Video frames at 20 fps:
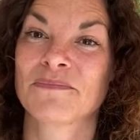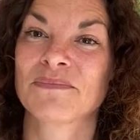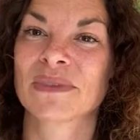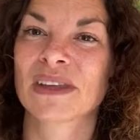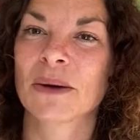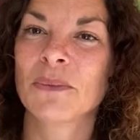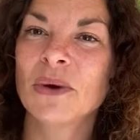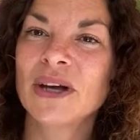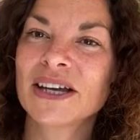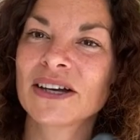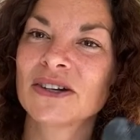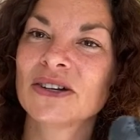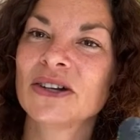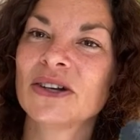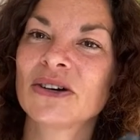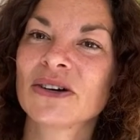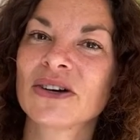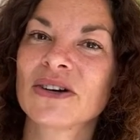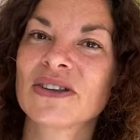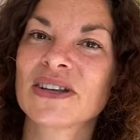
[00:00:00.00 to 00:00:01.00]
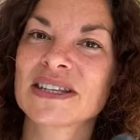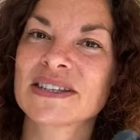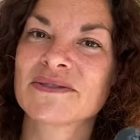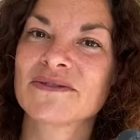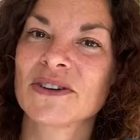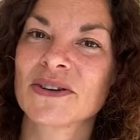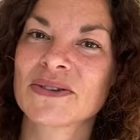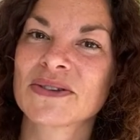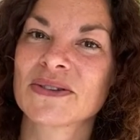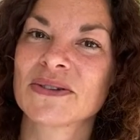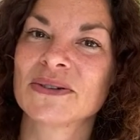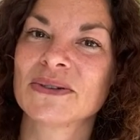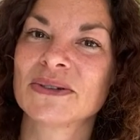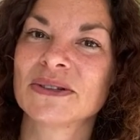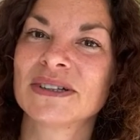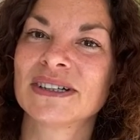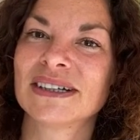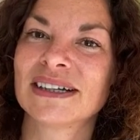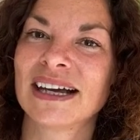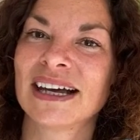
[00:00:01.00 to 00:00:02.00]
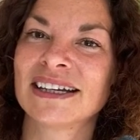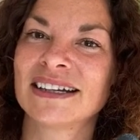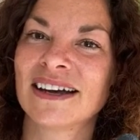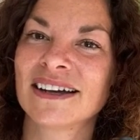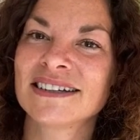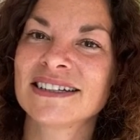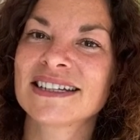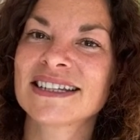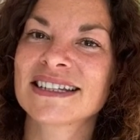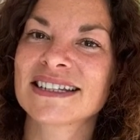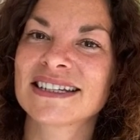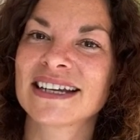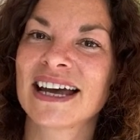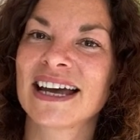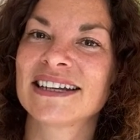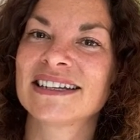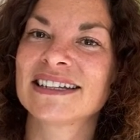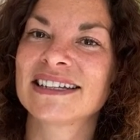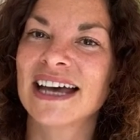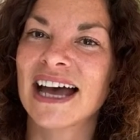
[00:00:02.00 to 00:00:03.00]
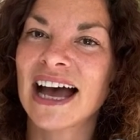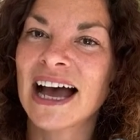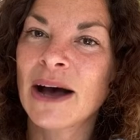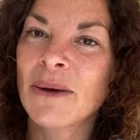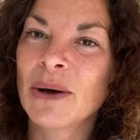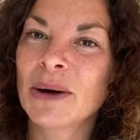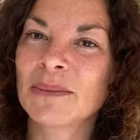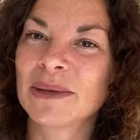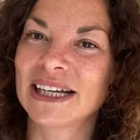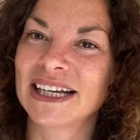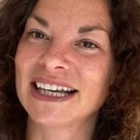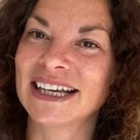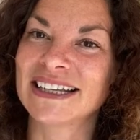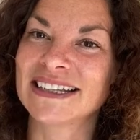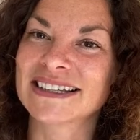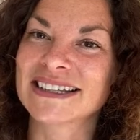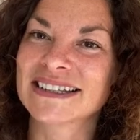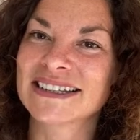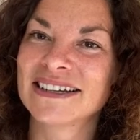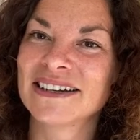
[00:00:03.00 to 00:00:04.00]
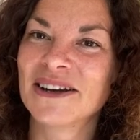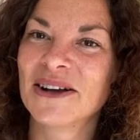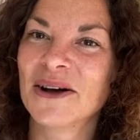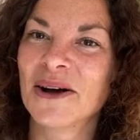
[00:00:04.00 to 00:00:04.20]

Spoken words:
And we can look at this fossil and understand our place